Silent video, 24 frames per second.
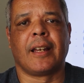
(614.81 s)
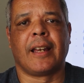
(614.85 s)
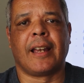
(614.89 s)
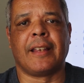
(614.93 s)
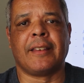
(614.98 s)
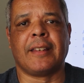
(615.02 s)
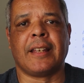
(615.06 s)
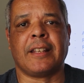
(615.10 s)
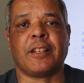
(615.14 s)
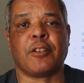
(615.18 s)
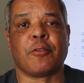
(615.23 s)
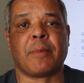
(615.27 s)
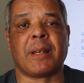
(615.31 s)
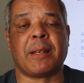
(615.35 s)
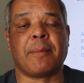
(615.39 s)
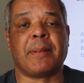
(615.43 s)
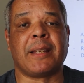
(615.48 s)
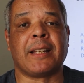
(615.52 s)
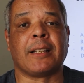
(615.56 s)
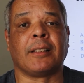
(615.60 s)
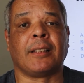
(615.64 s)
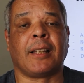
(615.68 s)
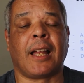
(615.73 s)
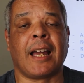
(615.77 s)
And then there may
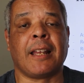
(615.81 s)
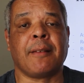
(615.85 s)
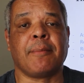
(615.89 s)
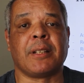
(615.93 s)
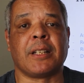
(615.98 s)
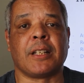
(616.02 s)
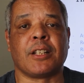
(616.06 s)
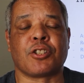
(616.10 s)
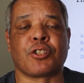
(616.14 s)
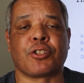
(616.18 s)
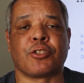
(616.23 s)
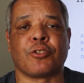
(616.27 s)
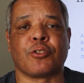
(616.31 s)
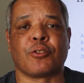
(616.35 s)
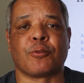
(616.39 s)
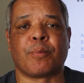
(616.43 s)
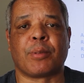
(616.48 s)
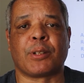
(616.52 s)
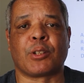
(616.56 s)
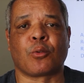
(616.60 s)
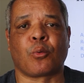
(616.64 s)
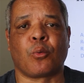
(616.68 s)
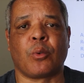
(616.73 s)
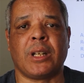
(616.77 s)
be alignment issues
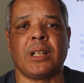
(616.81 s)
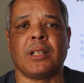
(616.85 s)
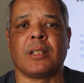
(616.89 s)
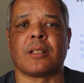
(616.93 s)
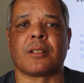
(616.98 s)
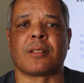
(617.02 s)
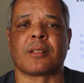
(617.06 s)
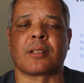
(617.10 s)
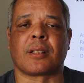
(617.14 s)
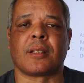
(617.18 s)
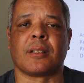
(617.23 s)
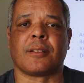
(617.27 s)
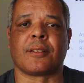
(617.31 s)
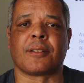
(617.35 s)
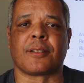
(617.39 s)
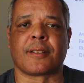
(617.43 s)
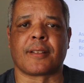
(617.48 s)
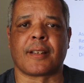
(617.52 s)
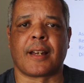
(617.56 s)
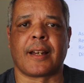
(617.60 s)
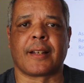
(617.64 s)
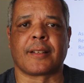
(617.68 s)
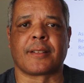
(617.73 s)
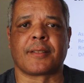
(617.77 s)
between the skill
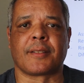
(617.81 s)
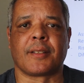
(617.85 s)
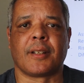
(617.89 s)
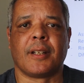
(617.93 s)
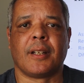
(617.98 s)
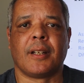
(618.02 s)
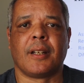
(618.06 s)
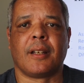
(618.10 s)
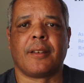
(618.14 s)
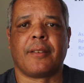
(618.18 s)
sets